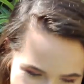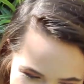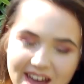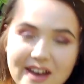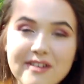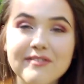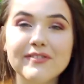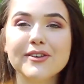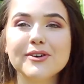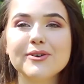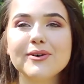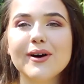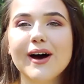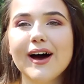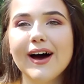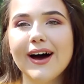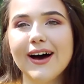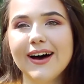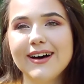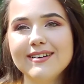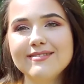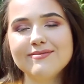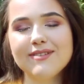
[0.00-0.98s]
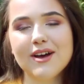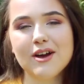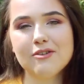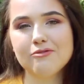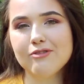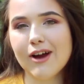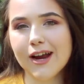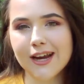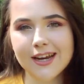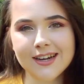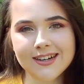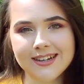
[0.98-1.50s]
if you are a
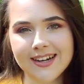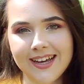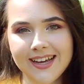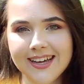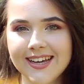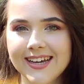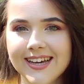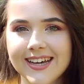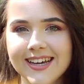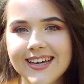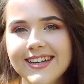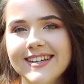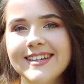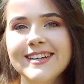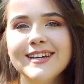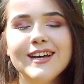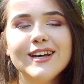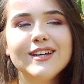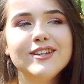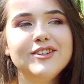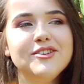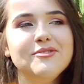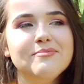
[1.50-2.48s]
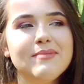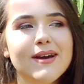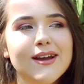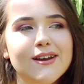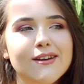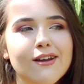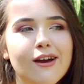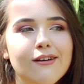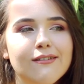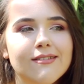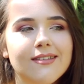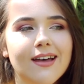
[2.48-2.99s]
regular here, you may
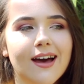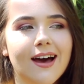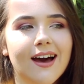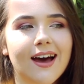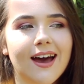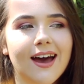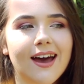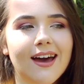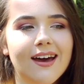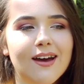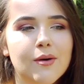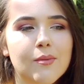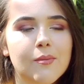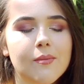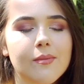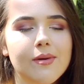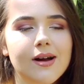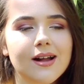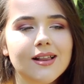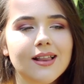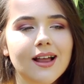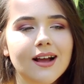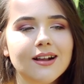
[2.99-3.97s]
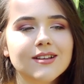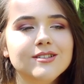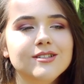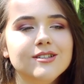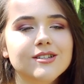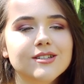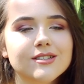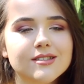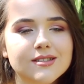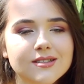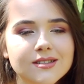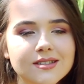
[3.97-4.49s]
know that I I like to
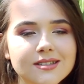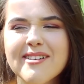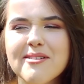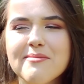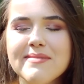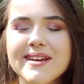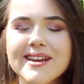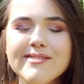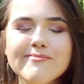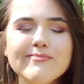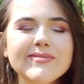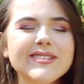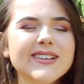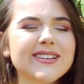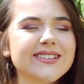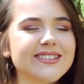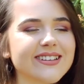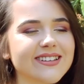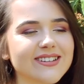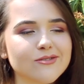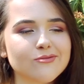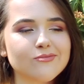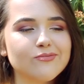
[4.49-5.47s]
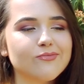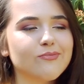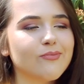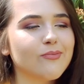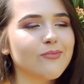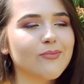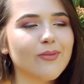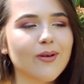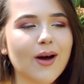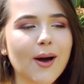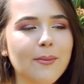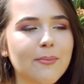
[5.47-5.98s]
use memes is such
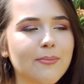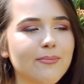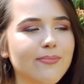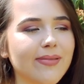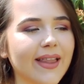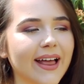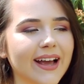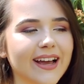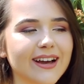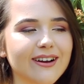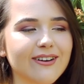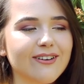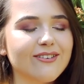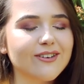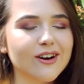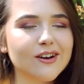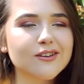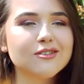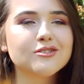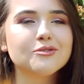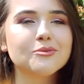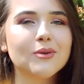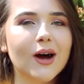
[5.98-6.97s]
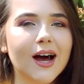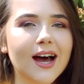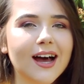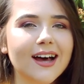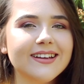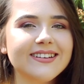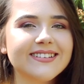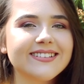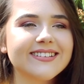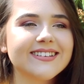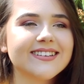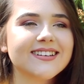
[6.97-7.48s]
a, a like a gross
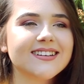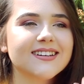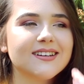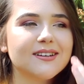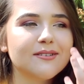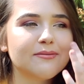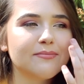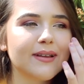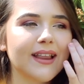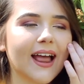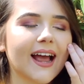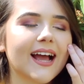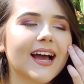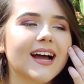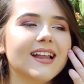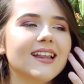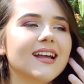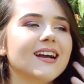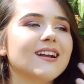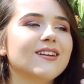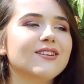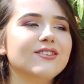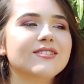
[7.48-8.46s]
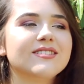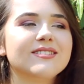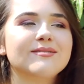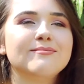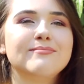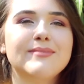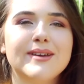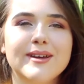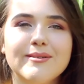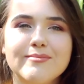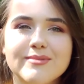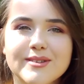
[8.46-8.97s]
word, but like I like to use
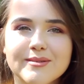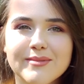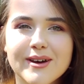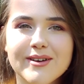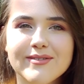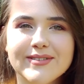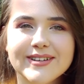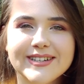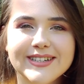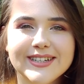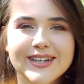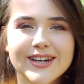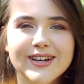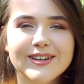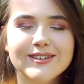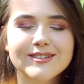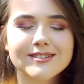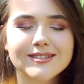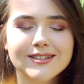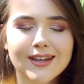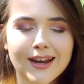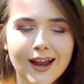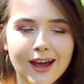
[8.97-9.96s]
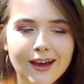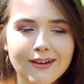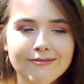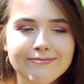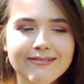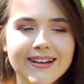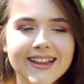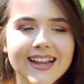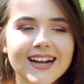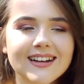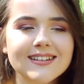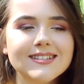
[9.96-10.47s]
some memes in my videos, you know?
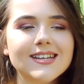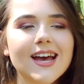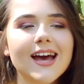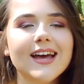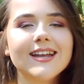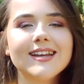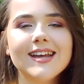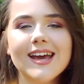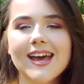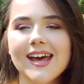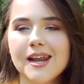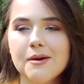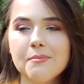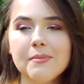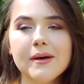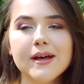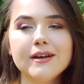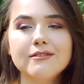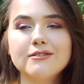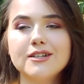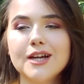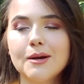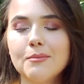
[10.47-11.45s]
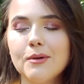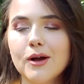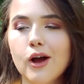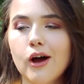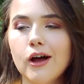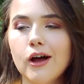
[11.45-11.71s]
I like to edit in a bit of Gemma